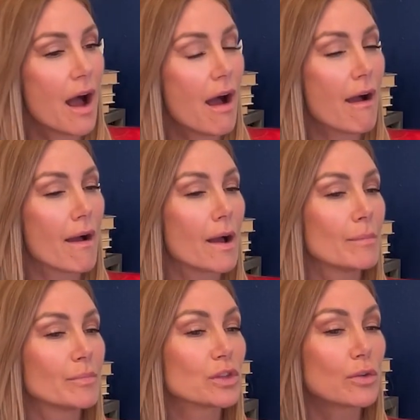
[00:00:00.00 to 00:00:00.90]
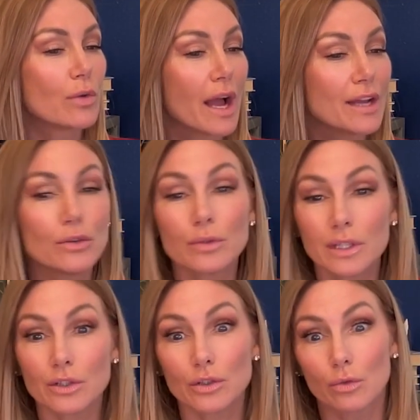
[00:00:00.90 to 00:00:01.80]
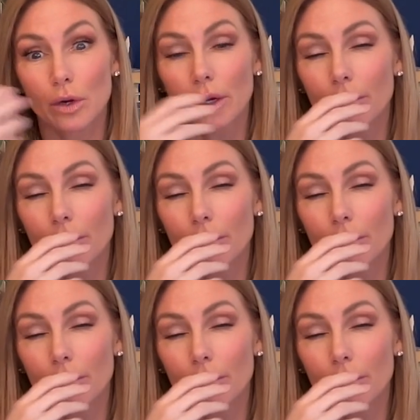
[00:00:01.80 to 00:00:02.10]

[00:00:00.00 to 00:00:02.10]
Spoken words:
So I knew this story,